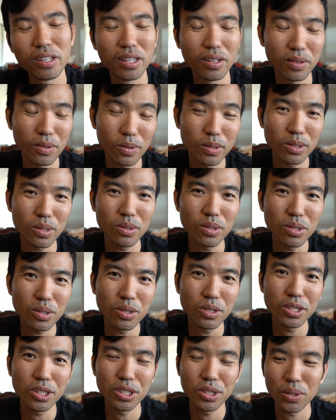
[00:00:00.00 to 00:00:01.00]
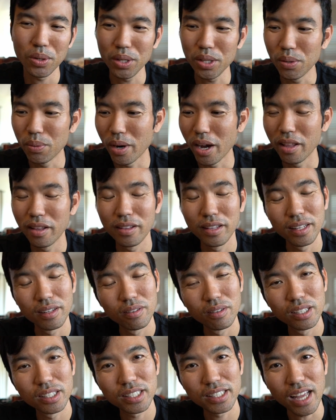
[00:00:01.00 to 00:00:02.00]
they'll use usukuchi shoyu rather
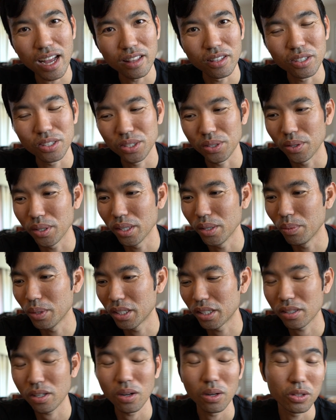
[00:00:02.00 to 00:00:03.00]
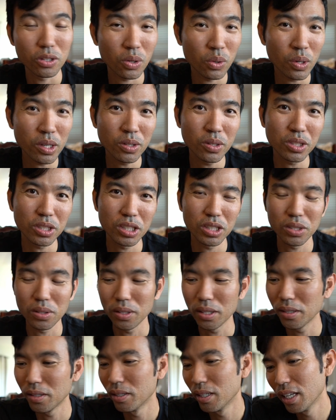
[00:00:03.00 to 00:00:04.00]
than standard shoyu, which is called
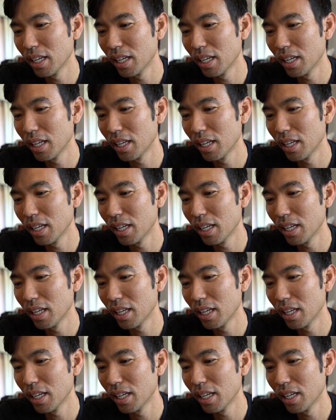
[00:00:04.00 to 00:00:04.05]
koikuchi